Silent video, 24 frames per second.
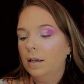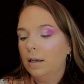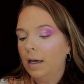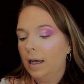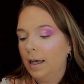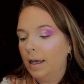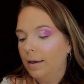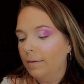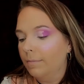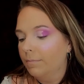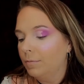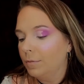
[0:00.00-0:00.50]

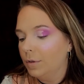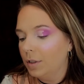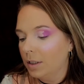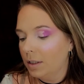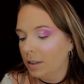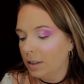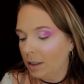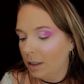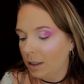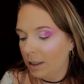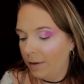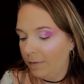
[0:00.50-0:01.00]
I'm
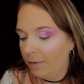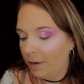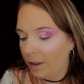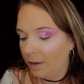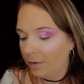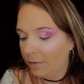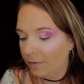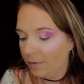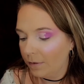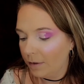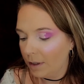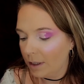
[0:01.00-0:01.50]
just living
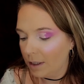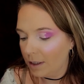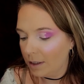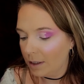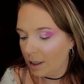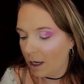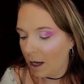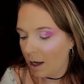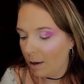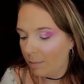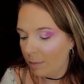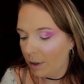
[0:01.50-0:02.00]
for this
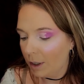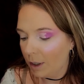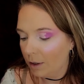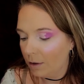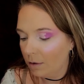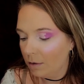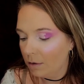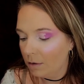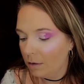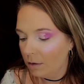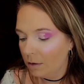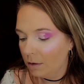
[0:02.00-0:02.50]
combo.